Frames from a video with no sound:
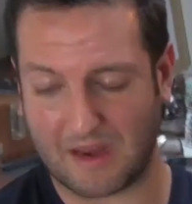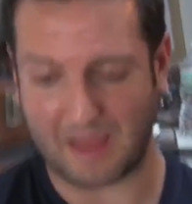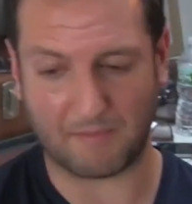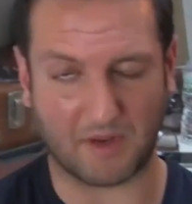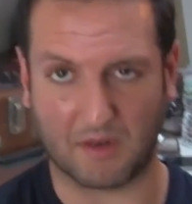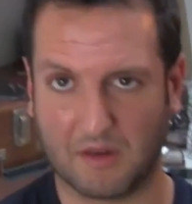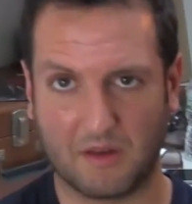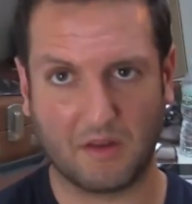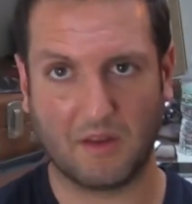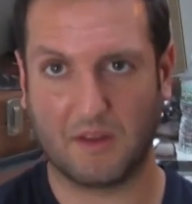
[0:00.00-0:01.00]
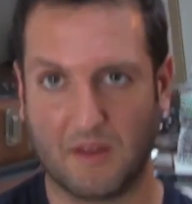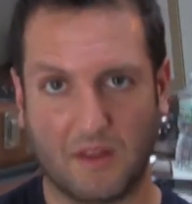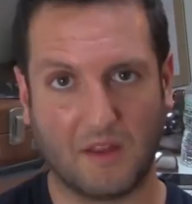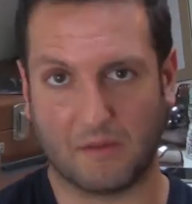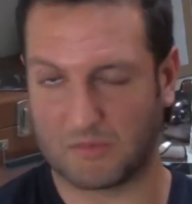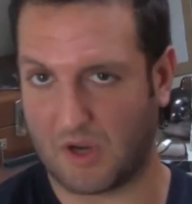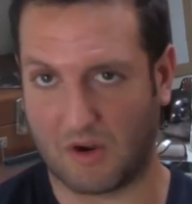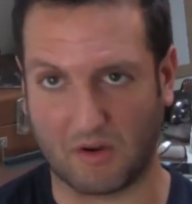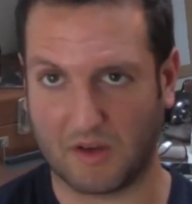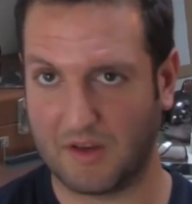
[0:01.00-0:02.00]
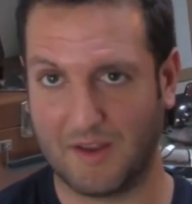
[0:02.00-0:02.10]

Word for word: not happening. I'm sorry.